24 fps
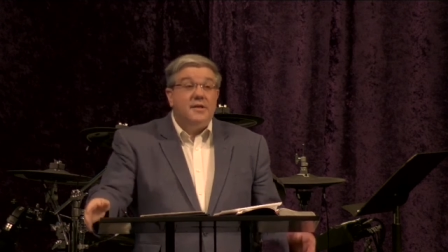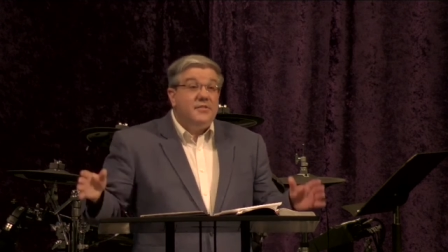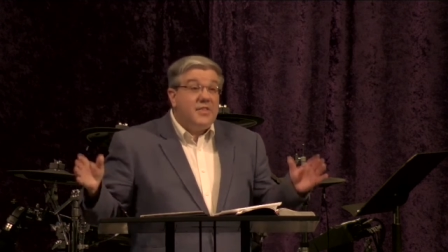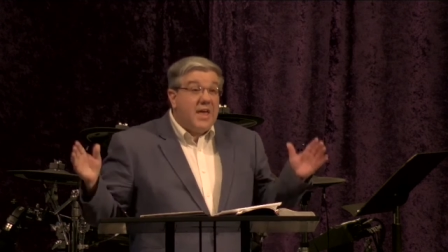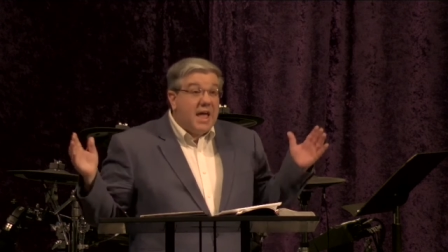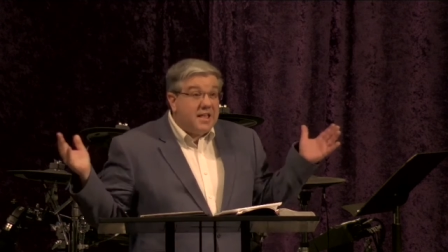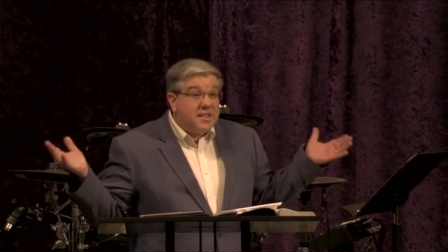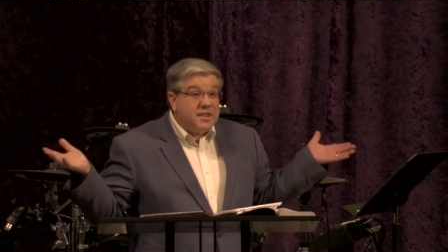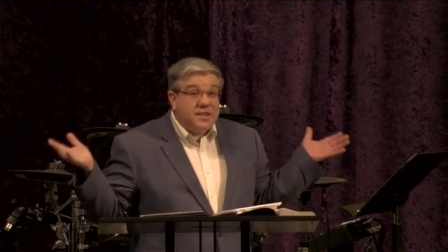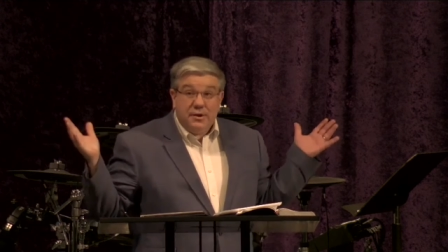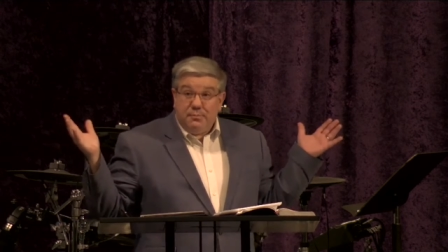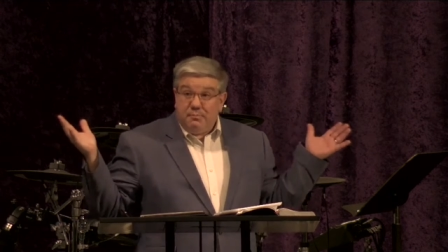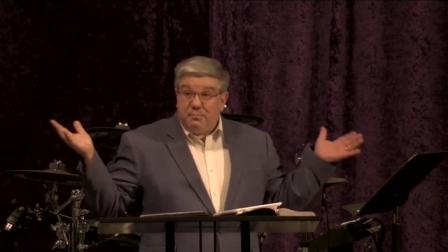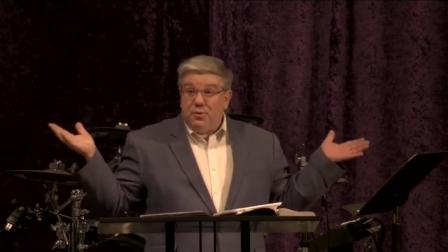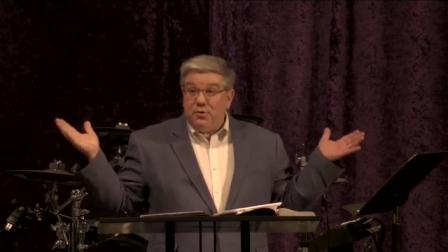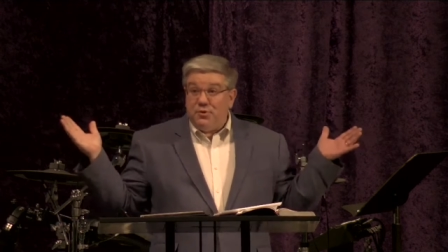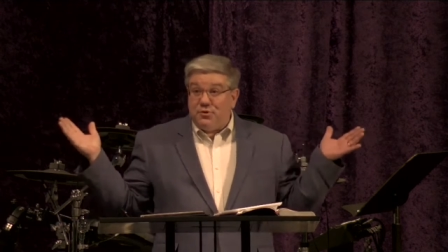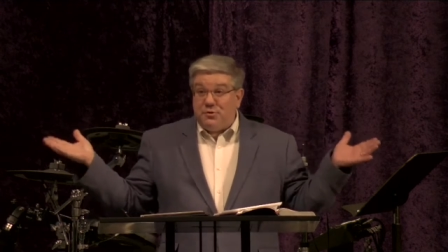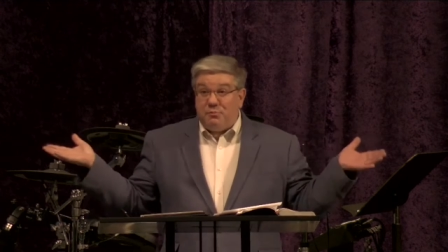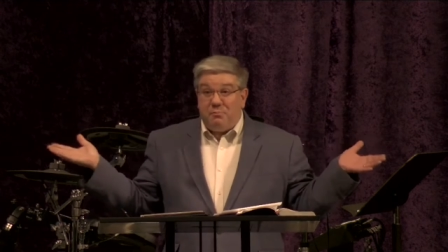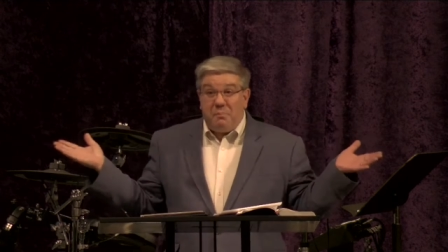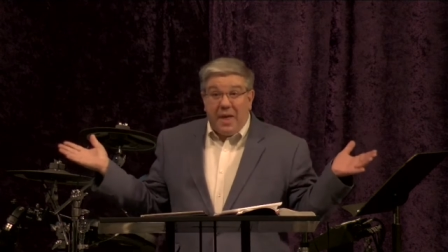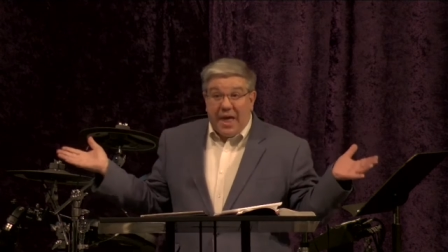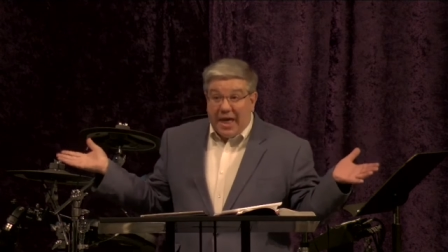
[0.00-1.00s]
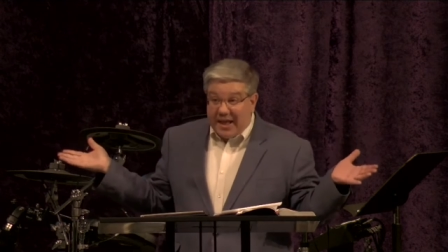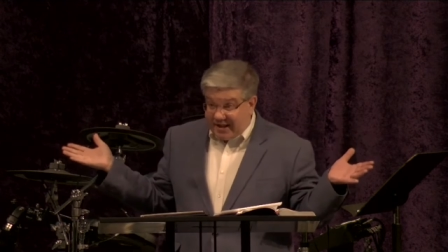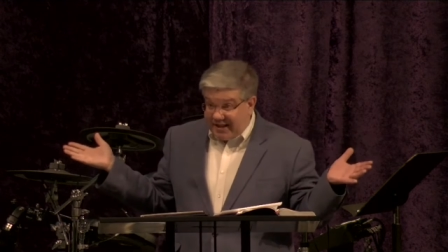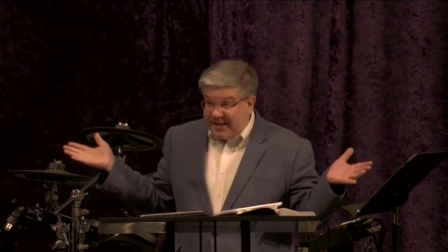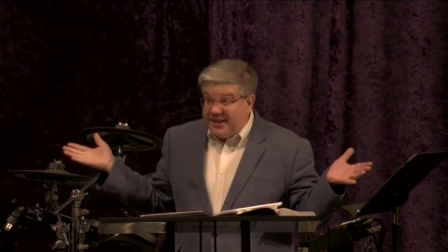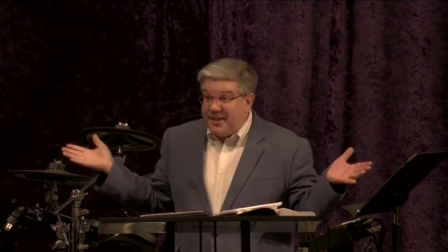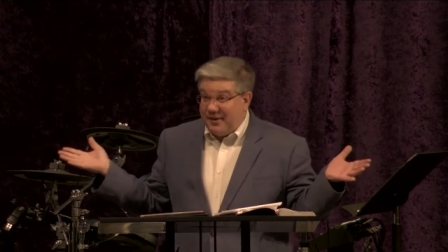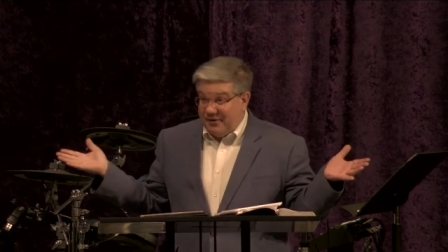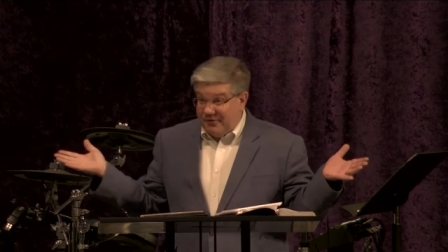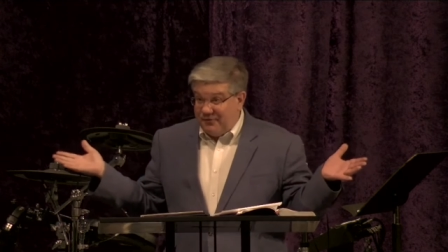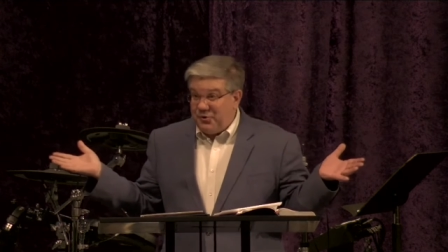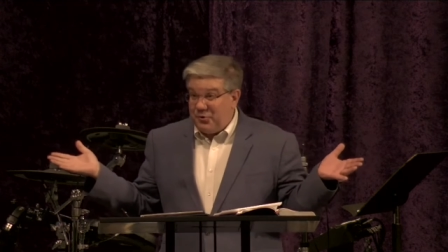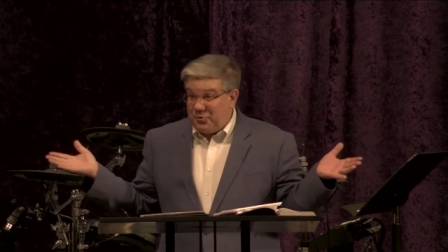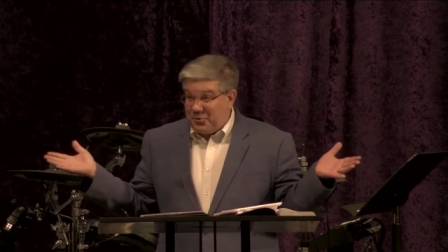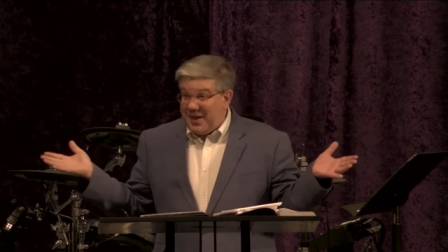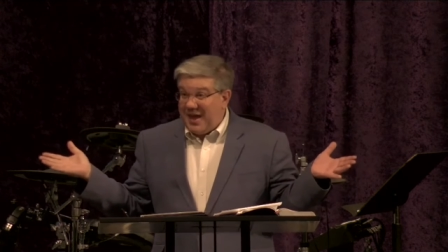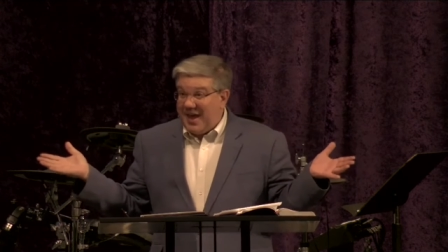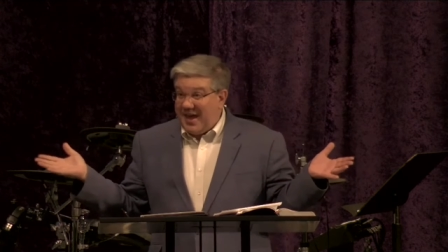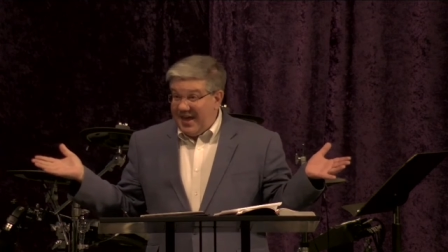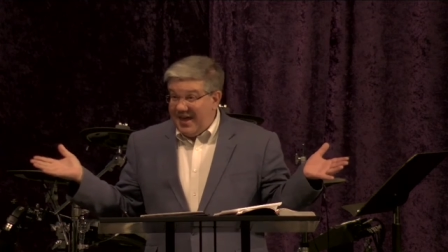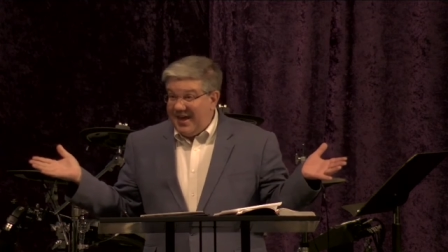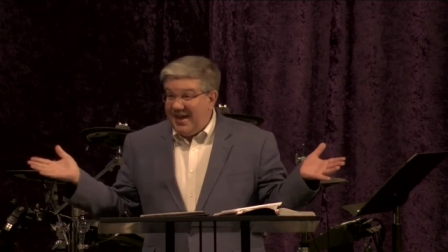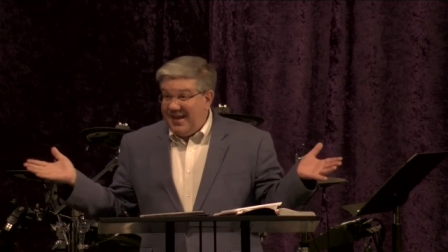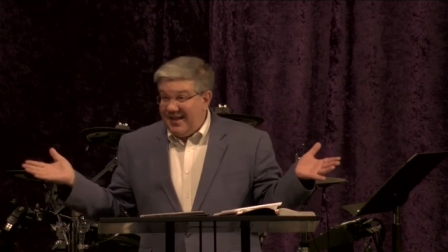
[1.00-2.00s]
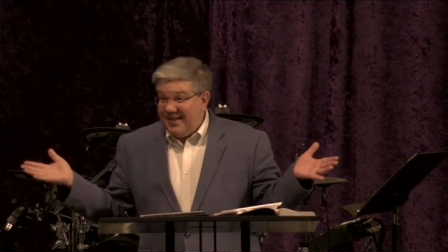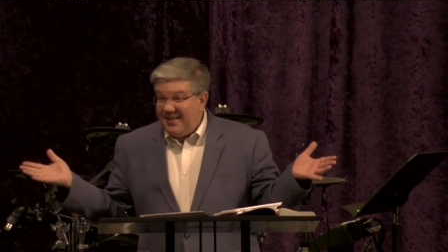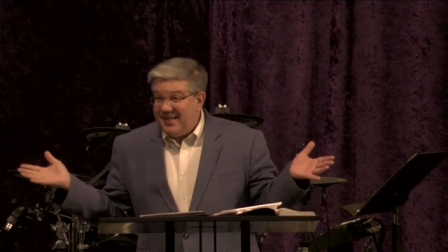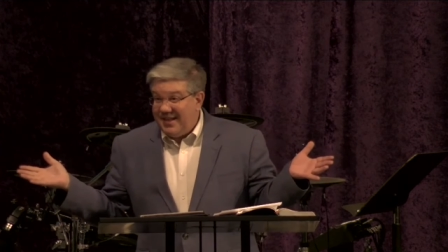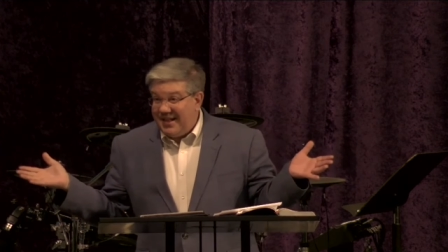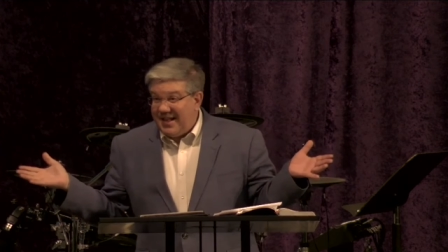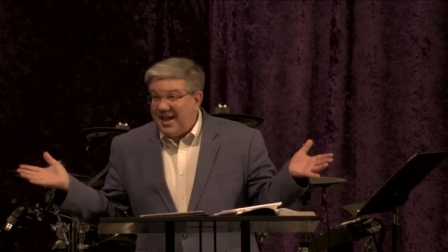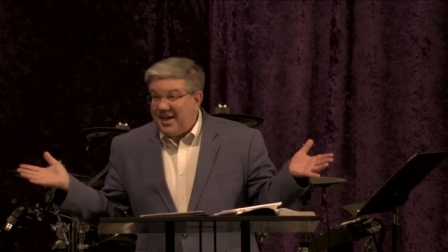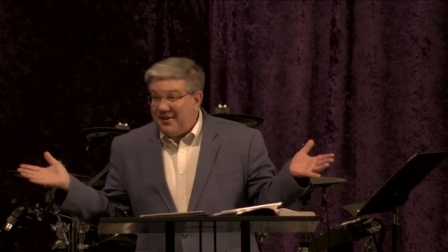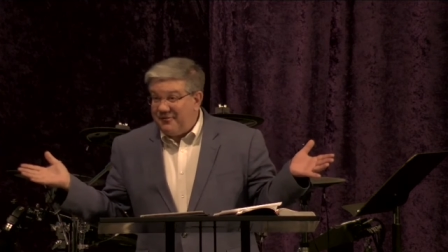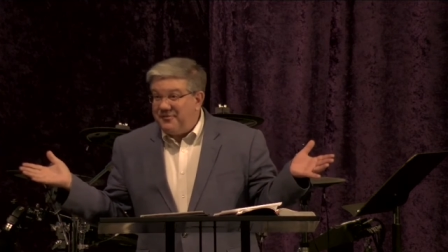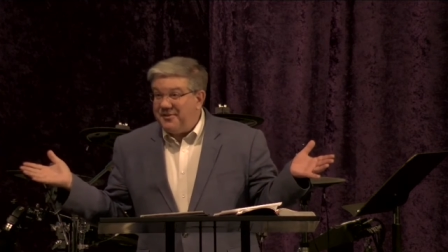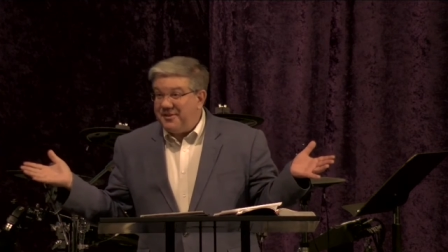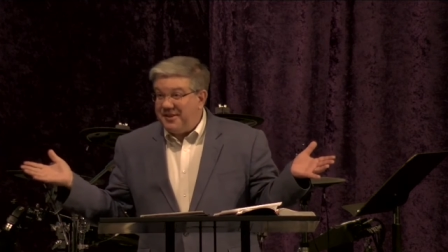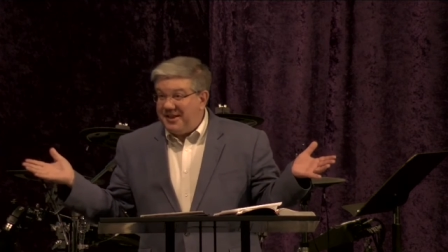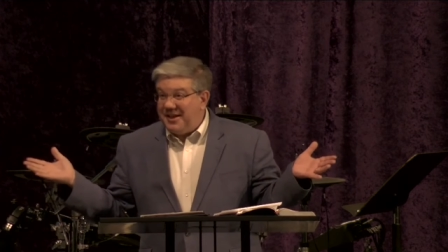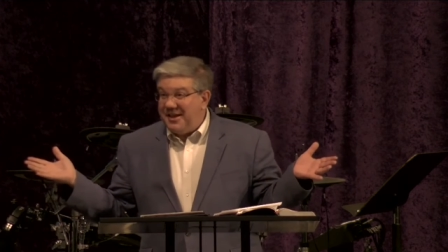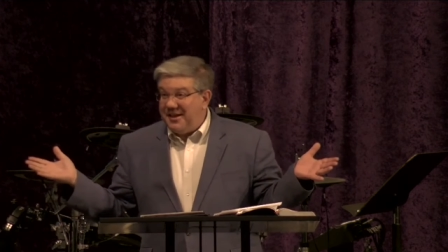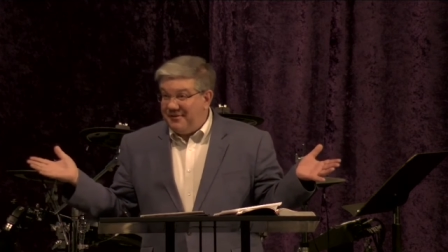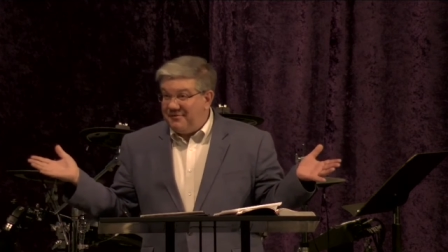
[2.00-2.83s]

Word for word: That's a perspective, okay, that heaven